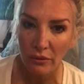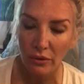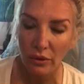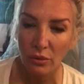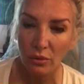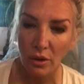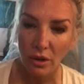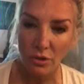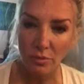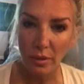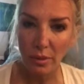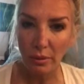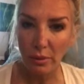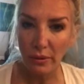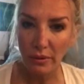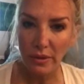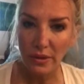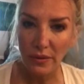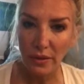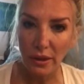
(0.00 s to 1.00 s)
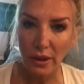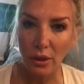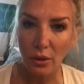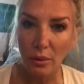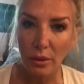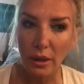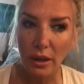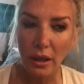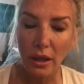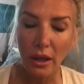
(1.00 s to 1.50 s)
if you watch my previous video,
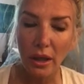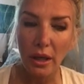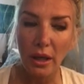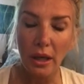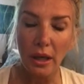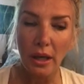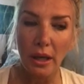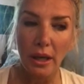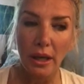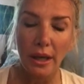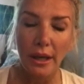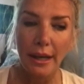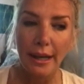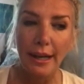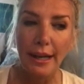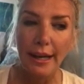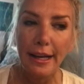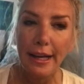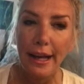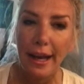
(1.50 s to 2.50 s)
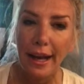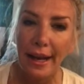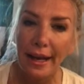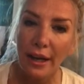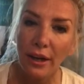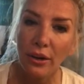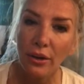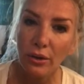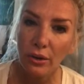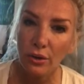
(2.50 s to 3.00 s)
but it
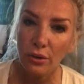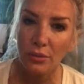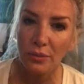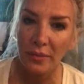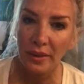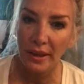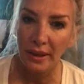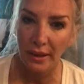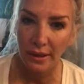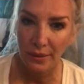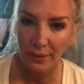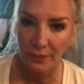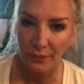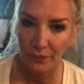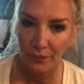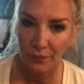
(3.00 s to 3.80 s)
anchored me.